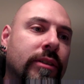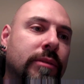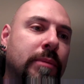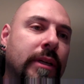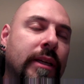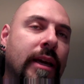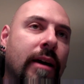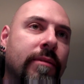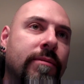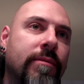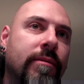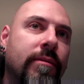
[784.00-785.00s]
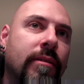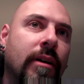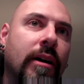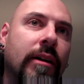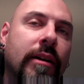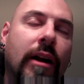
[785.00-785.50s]
PDF
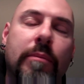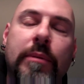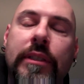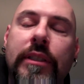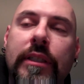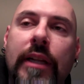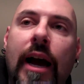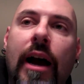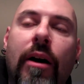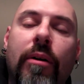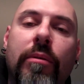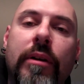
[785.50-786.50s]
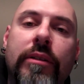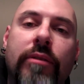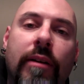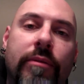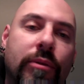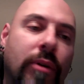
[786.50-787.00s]
on RPG Now and
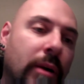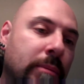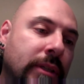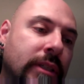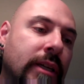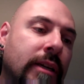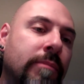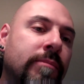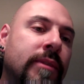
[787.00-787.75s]
DriveThruRPG.